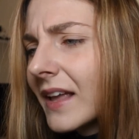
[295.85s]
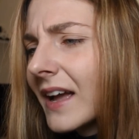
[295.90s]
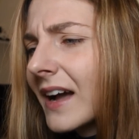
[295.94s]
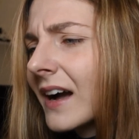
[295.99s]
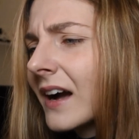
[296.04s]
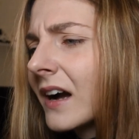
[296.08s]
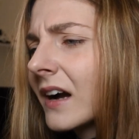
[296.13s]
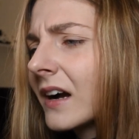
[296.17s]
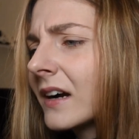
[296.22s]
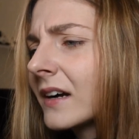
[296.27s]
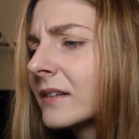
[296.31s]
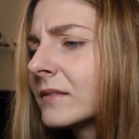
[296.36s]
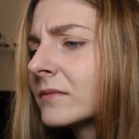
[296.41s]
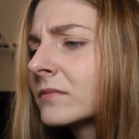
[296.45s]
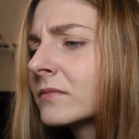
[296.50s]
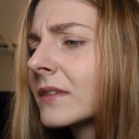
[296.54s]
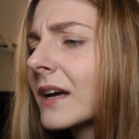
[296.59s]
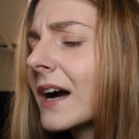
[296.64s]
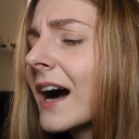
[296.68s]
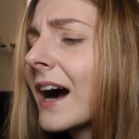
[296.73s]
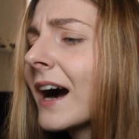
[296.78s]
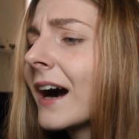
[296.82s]

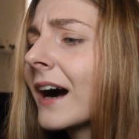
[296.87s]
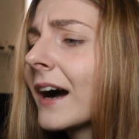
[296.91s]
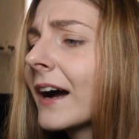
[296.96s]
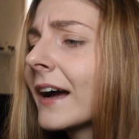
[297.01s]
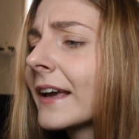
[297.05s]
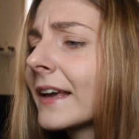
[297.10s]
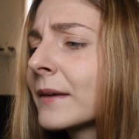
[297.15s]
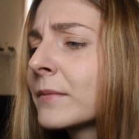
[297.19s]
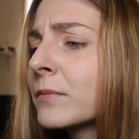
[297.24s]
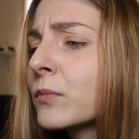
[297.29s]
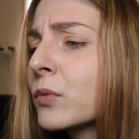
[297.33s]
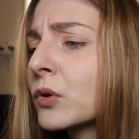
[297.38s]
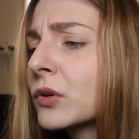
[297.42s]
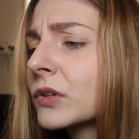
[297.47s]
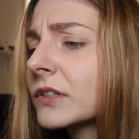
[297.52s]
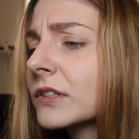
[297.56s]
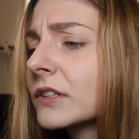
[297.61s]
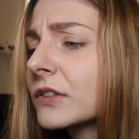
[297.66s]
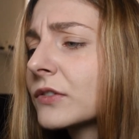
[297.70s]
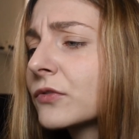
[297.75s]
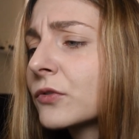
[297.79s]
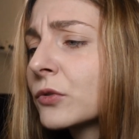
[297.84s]
I
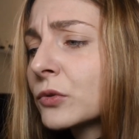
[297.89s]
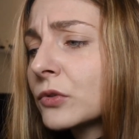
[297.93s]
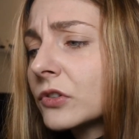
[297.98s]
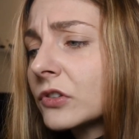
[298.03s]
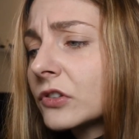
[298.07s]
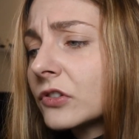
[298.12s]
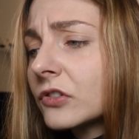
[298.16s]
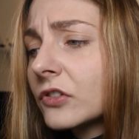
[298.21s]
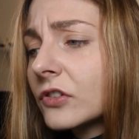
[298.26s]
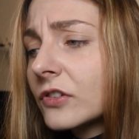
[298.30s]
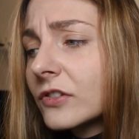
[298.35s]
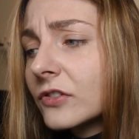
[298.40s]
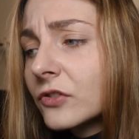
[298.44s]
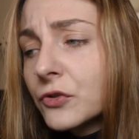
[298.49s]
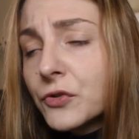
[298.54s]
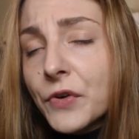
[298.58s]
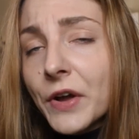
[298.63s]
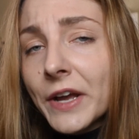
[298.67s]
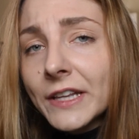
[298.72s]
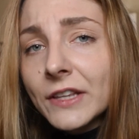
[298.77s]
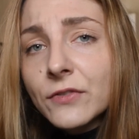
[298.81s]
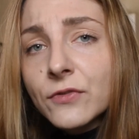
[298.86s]
imported footage
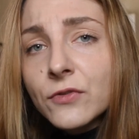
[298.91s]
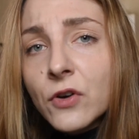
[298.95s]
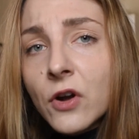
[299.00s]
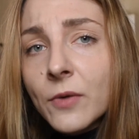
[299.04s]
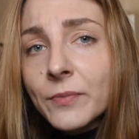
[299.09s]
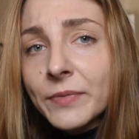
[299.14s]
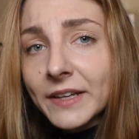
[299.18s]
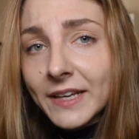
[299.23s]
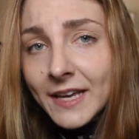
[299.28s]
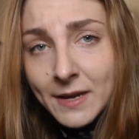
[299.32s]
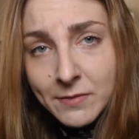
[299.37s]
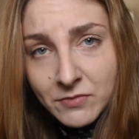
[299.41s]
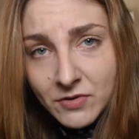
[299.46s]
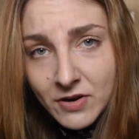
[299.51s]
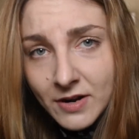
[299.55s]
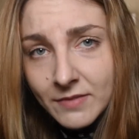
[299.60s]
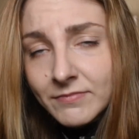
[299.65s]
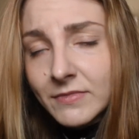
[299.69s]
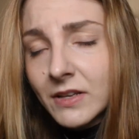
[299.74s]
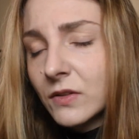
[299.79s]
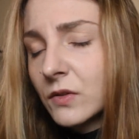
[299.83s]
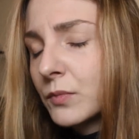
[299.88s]
straight from the
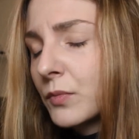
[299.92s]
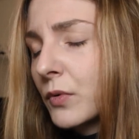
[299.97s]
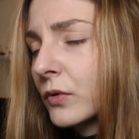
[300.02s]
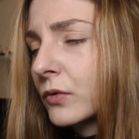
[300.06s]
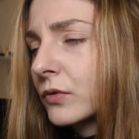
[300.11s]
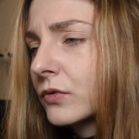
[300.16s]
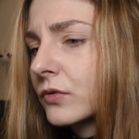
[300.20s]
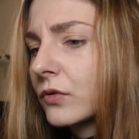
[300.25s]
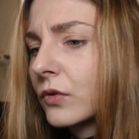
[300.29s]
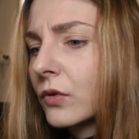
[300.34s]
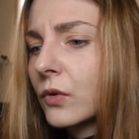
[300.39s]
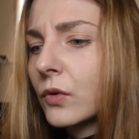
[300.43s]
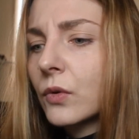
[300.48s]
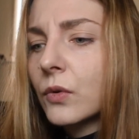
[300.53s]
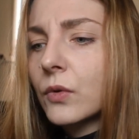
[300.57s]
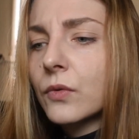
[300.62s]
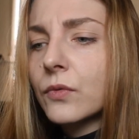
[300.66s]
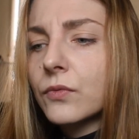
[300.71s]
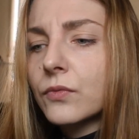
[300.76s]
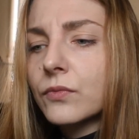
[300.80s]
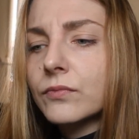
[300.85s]
camera as opposed to